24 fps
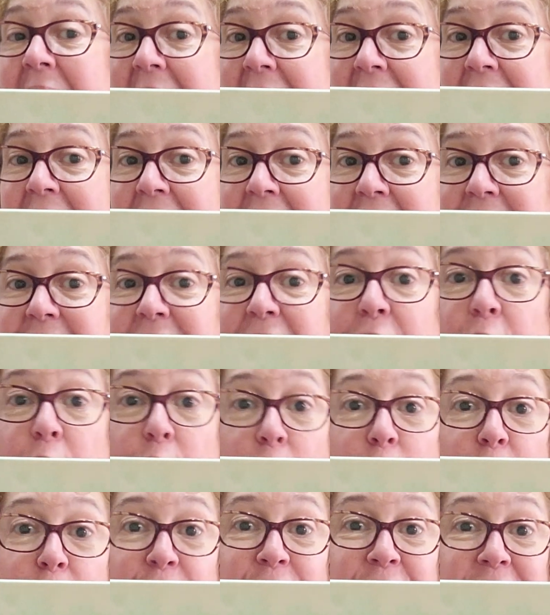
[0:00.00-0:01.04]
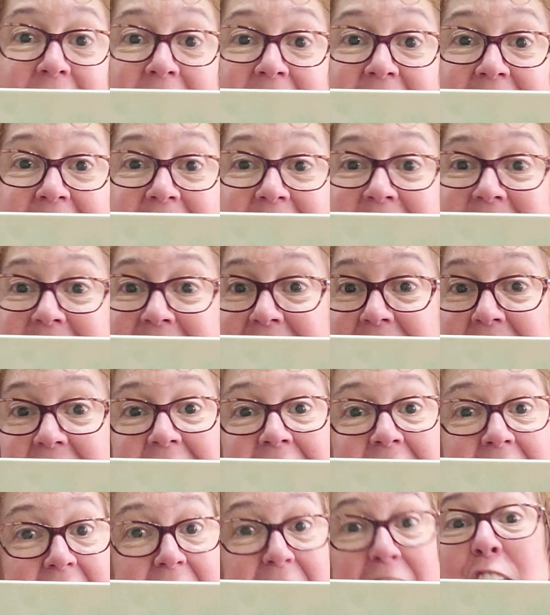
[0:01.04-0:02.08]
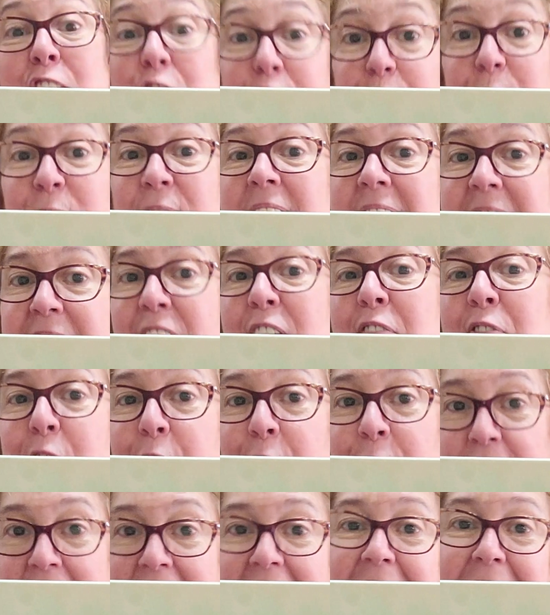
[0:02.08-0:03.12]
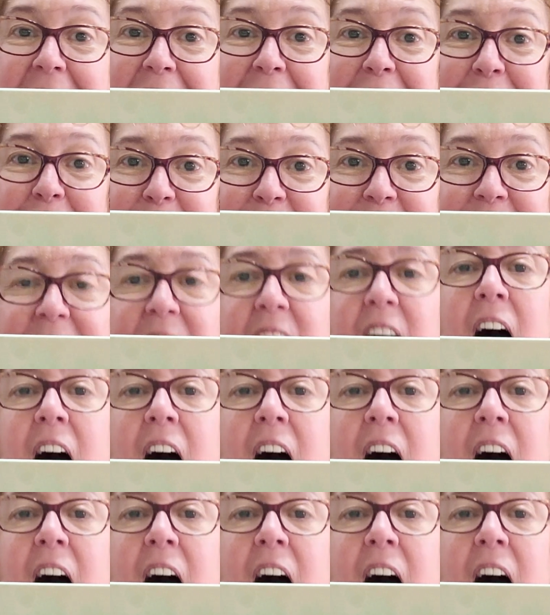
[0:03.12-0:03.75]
and they all think it's like an entry-level game.